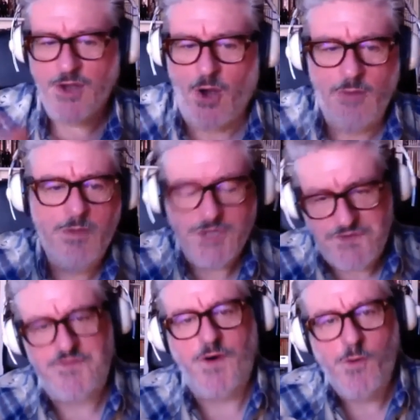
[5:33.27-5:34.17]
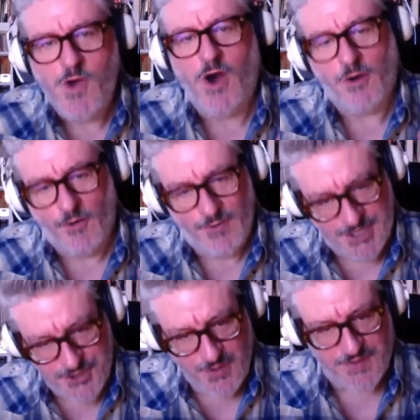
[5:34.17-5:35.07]
almost folk
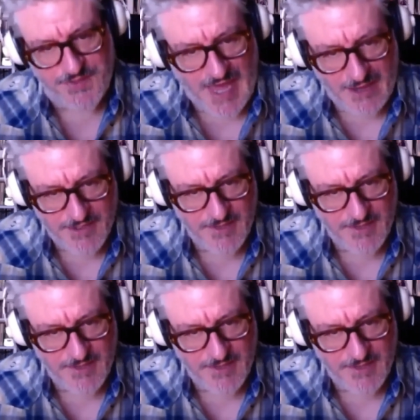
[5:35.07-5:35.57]
horror-ish with the Hound